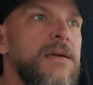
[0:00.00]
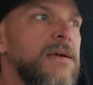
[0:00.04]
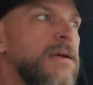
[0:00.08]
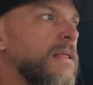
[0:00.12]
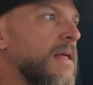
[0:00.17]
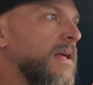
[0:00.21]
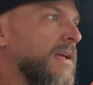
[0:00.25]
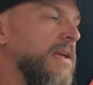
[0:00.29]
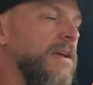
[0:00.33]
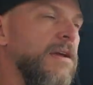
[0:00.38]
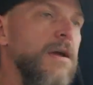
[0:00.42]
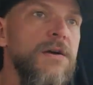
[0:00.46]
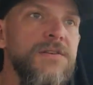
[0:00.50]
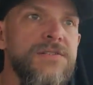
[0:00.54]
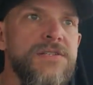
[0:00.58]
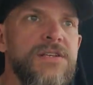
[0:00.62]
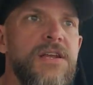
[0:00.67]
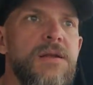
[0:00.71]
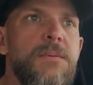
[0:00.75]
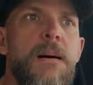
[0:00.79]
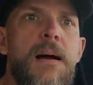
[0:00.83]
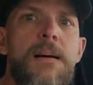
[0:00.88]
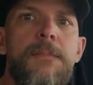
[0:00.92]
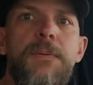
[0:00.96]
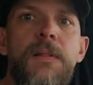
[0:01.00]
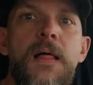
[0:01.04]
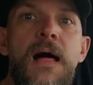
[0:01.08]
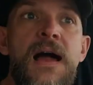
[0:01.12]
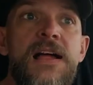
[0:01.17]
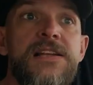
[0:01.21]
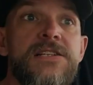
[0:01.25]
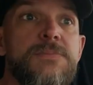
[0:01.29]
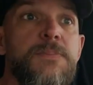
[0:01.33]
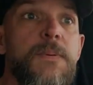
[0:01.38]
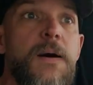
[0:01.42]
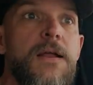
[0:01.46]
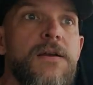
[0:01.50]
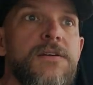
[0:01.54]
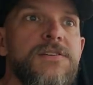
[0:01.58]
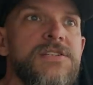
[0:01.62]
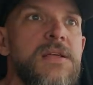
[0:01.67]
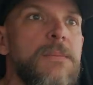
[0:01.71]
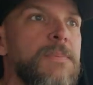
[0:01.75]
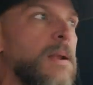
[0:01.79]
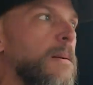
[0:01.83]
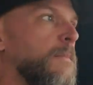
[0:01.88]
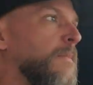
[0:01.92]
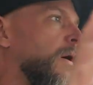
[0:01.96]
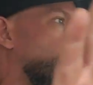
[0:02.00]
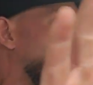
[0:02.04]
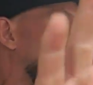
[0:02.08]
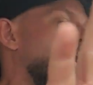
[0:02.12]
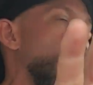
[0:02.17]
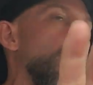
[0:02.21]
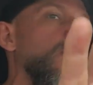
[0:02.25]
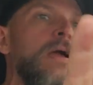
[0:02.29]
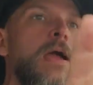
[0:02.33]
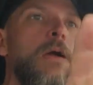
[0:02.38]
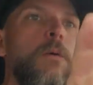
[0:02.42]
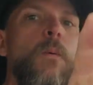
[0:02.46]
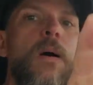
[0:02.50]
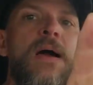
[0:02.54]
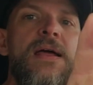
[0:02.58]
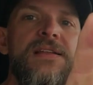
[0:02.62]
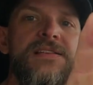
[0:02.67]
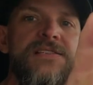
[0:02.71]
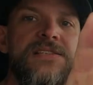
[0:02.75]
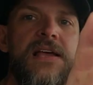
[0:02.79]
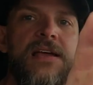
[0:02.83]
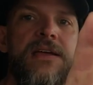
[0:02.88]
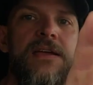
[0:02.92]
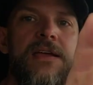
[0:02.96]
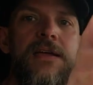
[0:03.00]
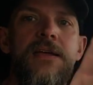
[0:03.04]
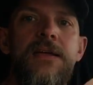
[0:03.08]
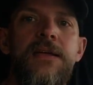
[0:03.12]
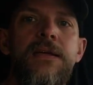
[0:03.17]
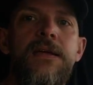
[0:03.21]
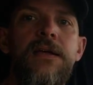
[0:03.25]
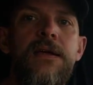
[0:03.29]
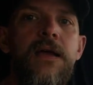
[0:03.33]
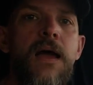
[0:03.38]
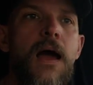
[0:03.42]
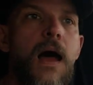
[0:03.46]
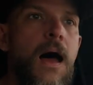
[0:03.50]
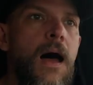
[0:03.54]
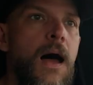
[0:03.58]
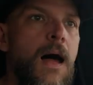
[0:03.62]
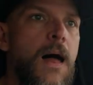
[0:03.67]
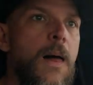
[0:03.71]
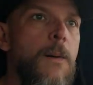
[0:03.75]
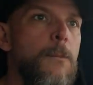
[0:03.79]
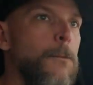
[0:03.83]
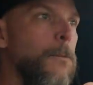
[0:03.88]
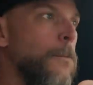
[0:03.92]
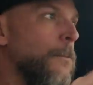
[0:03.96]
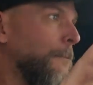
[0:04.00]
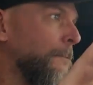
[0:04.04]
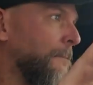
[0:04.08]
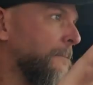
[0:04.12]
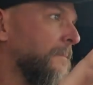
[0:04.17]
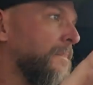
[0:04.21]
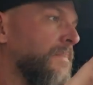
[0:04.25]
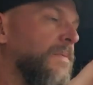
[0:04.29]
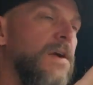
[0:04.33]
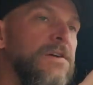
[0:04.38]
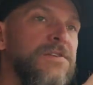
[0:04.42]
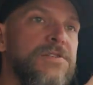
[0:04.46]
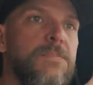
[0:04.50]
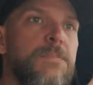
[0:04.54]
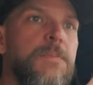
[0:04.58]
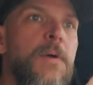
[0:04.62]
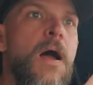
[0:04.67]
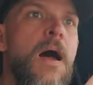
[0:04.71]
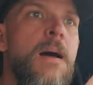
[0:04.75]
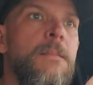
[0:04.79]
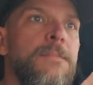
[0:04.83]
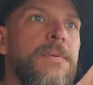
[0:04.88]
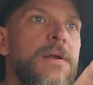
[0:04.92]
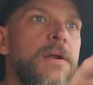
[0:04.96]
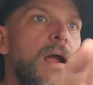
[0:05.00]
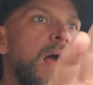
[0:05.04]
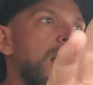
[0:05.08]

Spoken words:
like he goes into my blind spot or something, I'm going, okay, wait a second. There's a problem here.